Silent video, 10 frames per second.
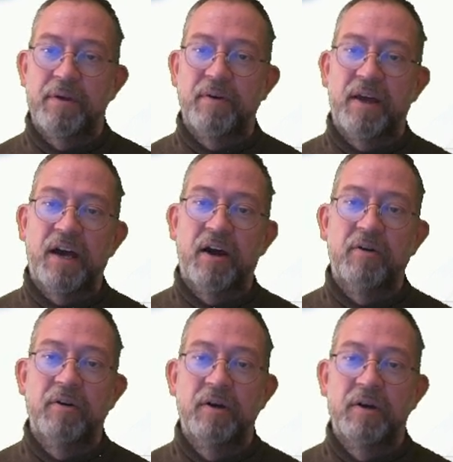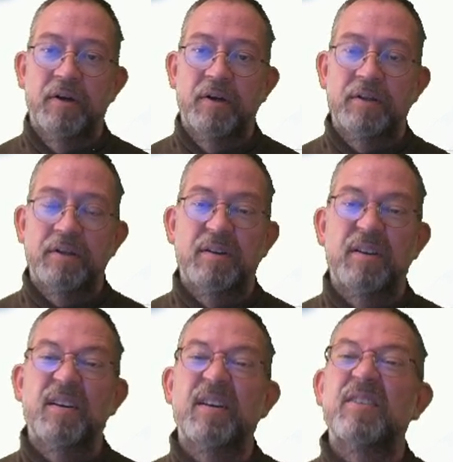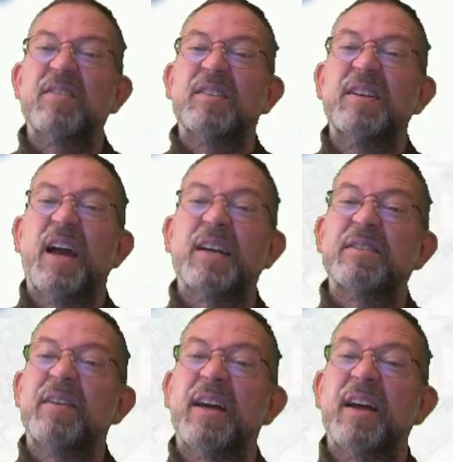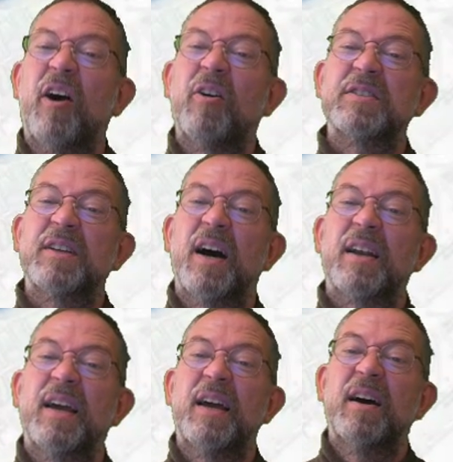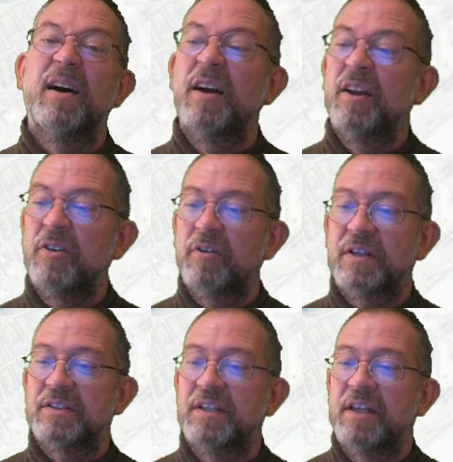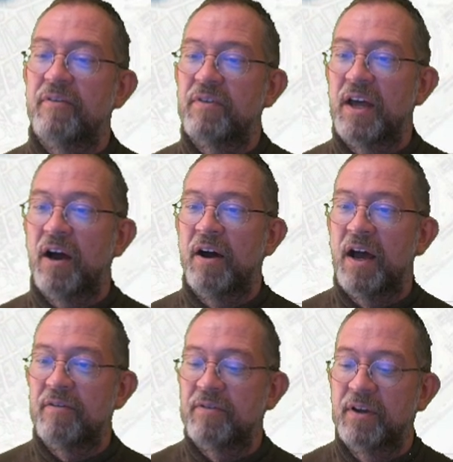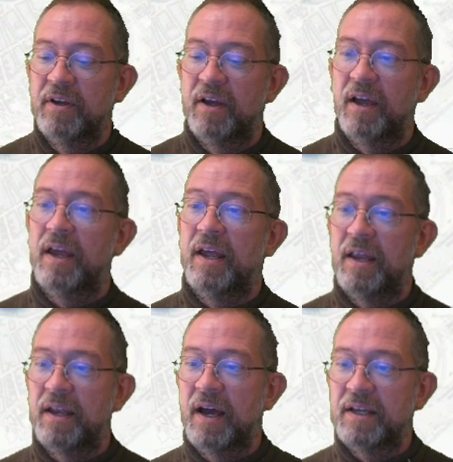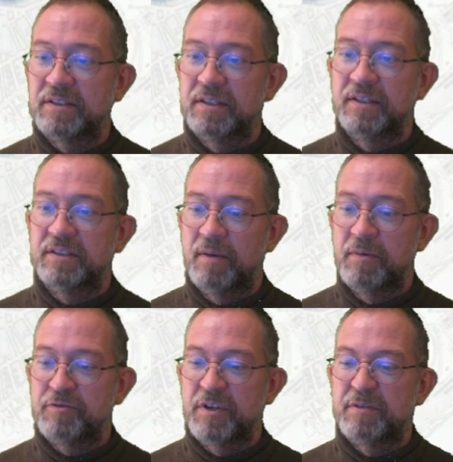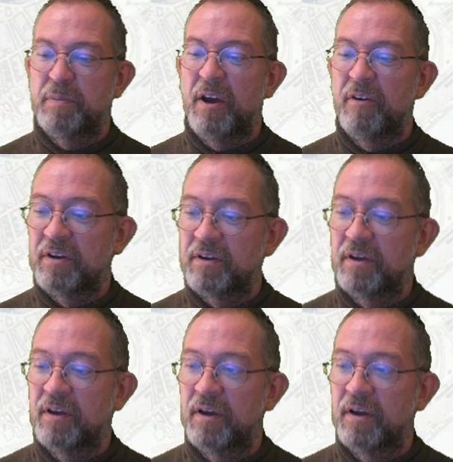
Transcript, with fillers: If I now deactivate our start layer, you can see that we now have a nice semi-transparent